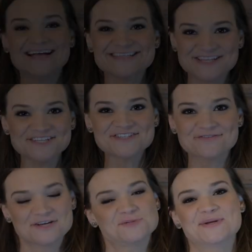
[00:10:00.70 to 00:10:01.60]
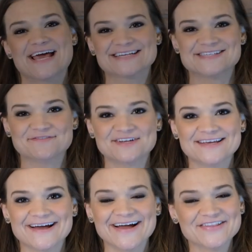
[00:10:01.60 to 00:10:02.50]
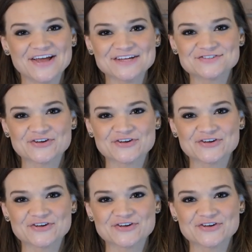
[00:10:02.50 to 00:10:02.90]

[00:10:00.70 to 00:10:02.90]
This enrichment activity I like to